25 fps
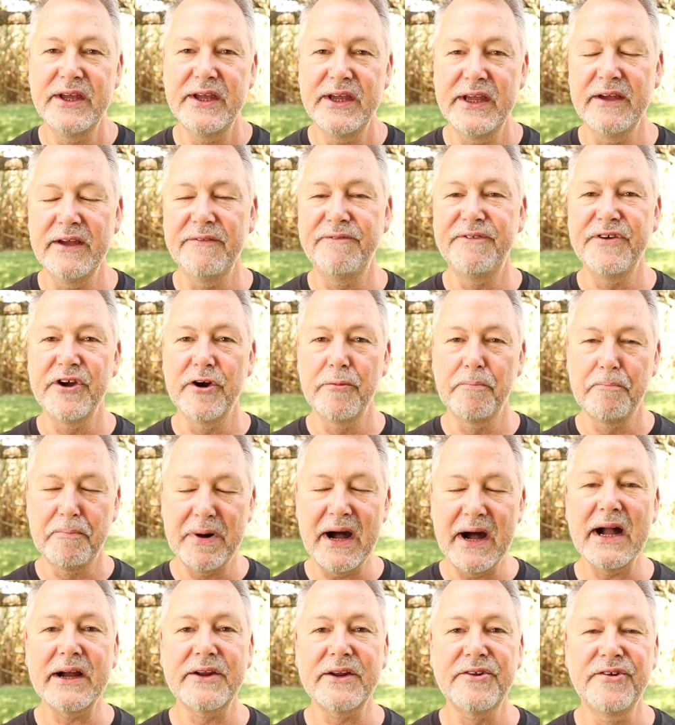if your
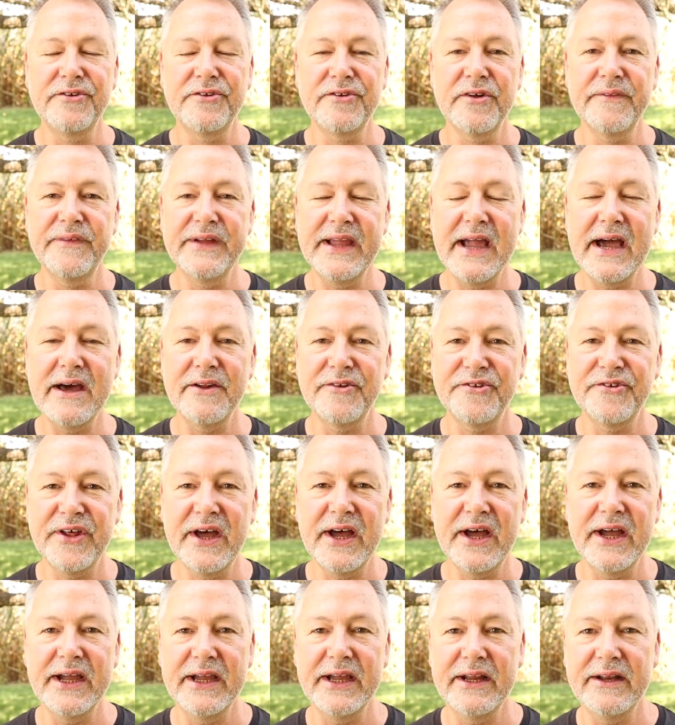boxes on the
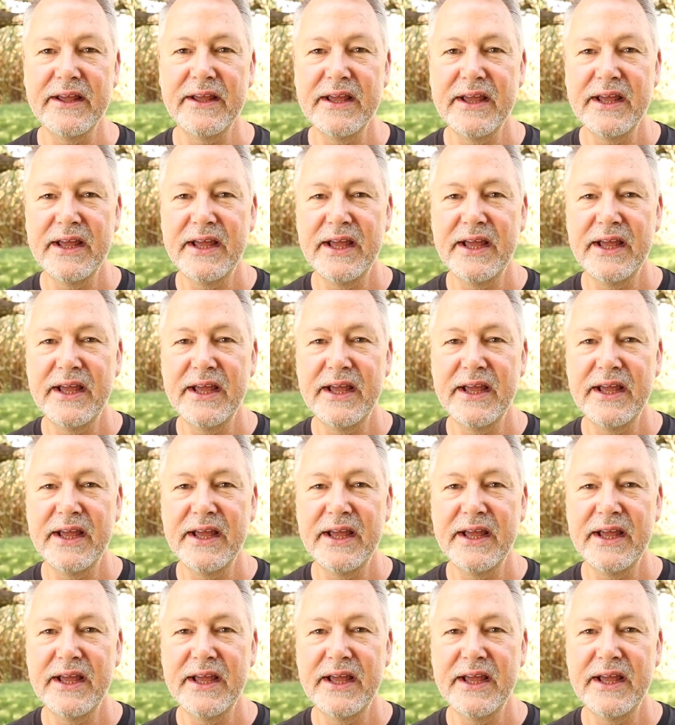outside